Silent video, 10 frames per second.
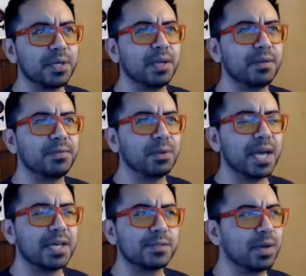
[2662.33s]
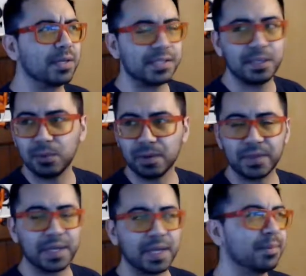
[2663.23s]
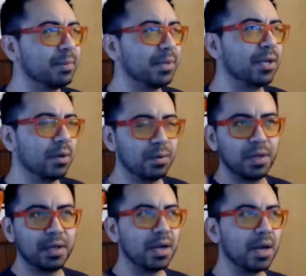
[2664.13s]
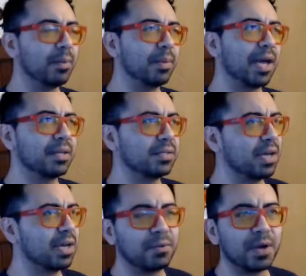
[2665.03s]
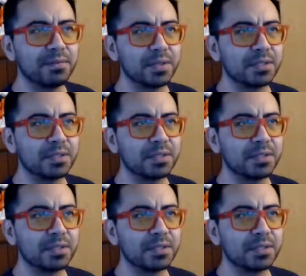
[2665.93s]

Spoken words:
if you guys want to see more of the game, let me know. I could talk forever.